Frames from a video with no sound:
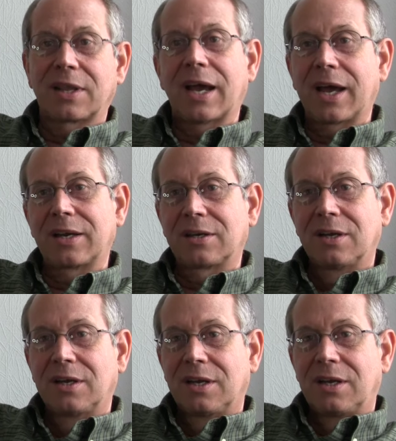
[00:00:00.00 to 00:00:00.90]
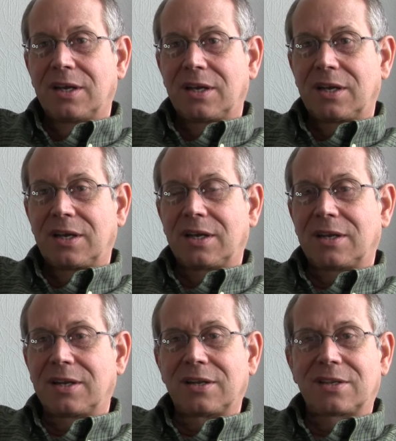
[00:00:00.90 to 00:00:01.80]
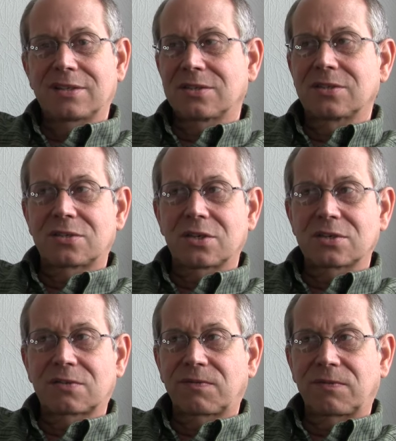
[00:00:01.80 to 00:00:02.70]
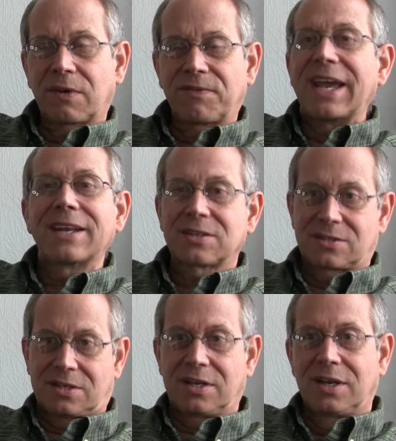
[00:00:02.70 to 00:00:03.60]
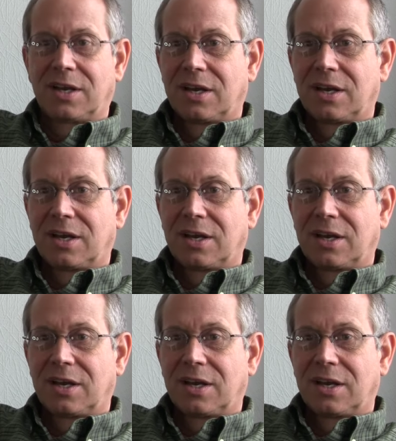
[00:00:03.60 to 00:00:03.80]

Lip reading: that this is just a fantasy.